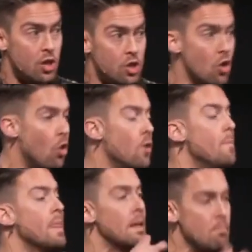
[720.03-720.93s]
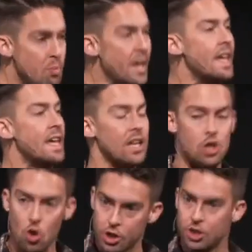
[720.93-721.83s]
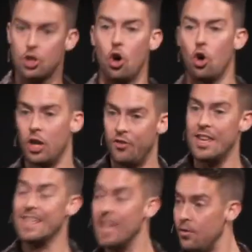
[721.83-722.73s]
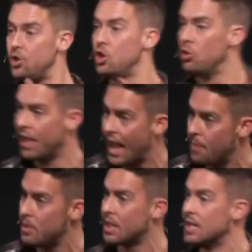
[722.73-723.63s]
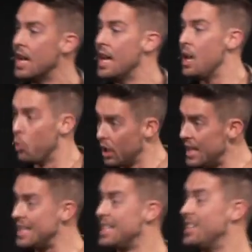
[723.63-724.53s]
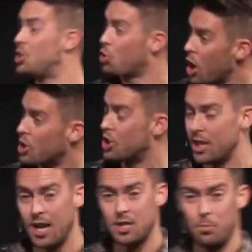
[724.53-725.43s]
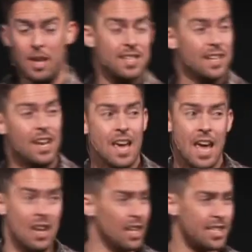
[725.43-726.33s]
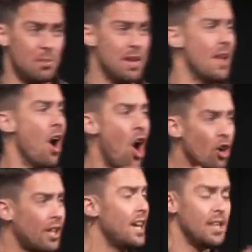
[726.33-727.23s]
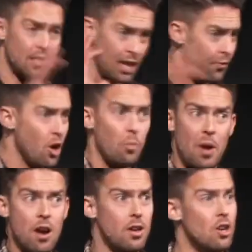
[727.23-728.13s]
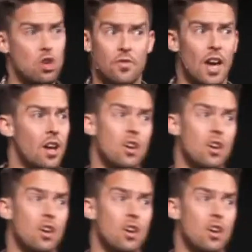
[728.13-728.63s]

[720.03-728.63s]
in your being, in your soul, if He gives you that, because it will lead to destruction, not to blessing. And, and listen to me, our kids, if you're a parent here, you've got to